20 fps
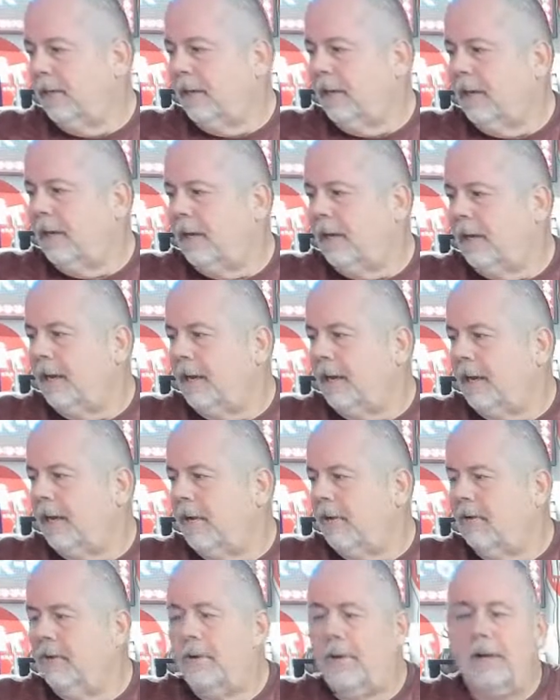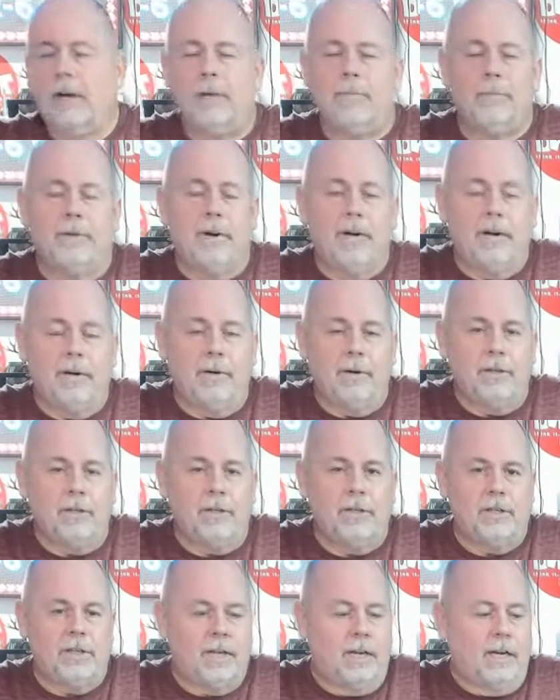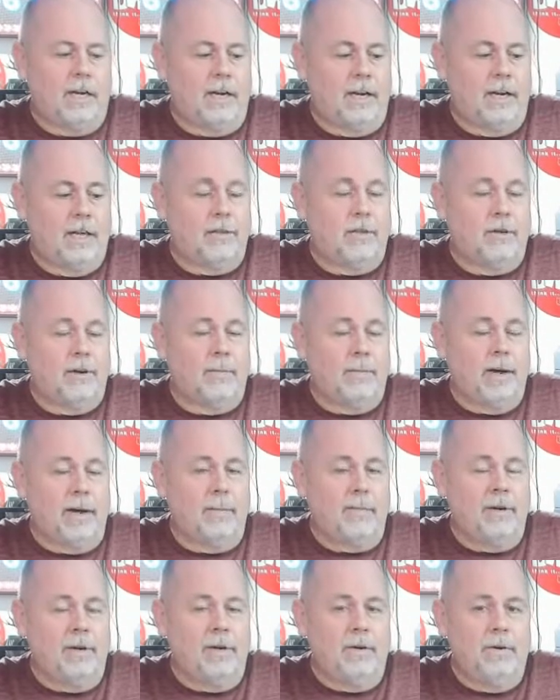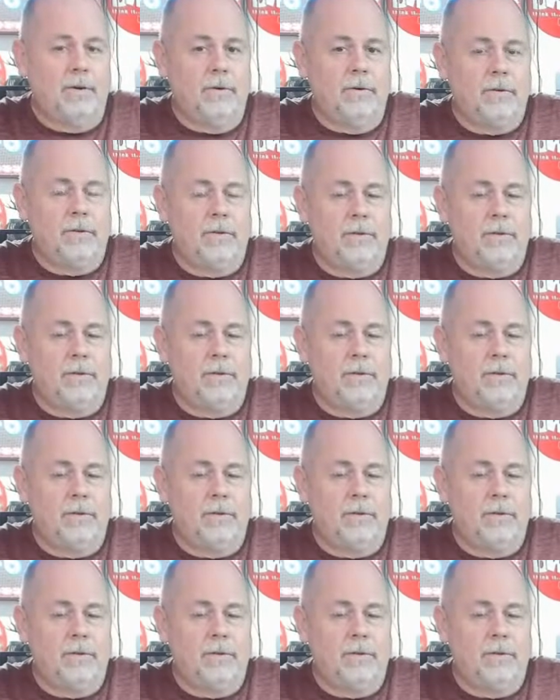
anything I can do to help or any questions I can answer, I'm happy to.